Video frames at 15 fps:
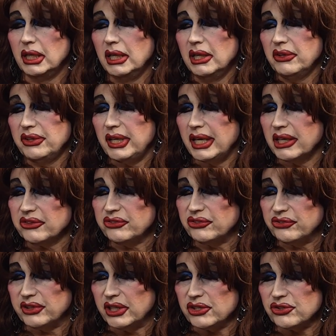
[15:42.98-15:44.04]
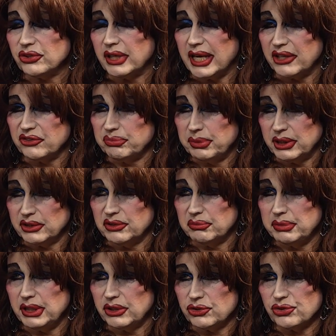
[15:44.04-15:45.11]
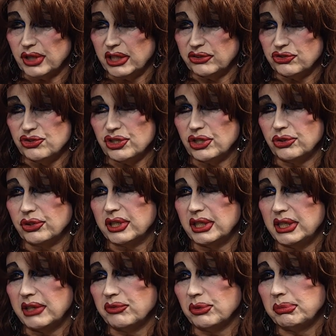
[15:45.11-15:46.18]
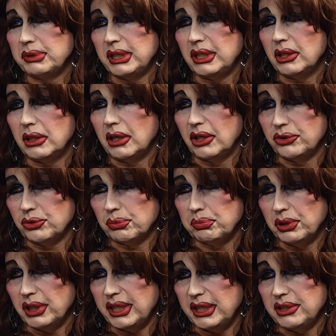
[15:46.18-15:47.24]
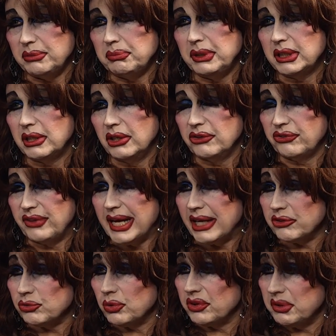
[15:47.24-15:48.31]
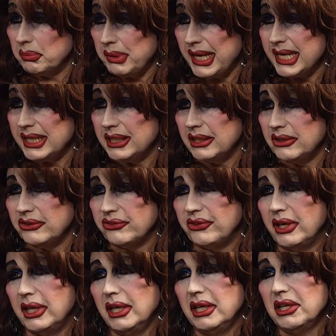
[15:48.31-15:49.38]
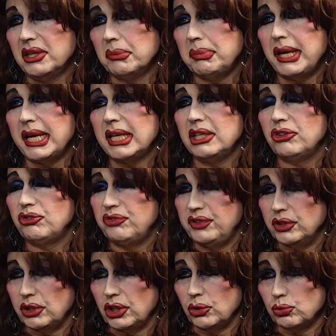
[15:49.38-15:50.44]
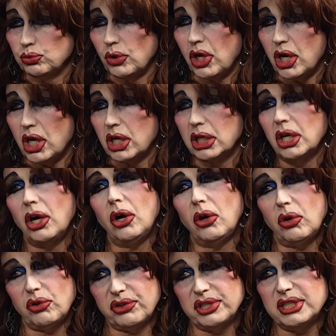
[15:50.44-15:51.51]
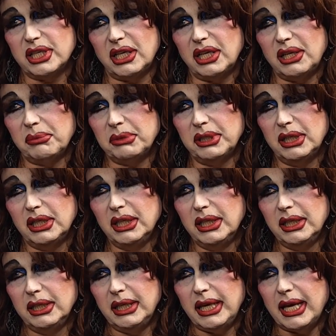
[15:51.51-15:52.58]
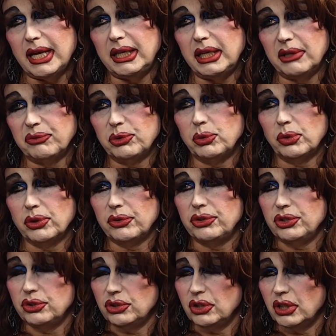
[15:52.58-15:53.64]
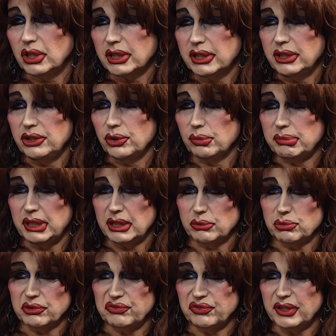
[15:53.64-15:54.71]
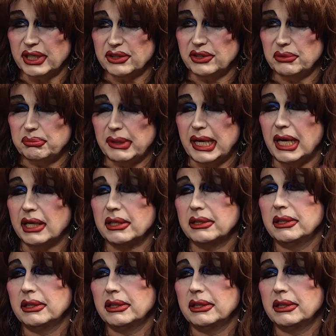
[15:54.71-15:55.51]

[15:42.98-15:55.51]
The existential aspect of being transgender can never be underplayed because that's what the pain is. The pain is feeling wrong all the time. And everywhere you look, you're being reflected back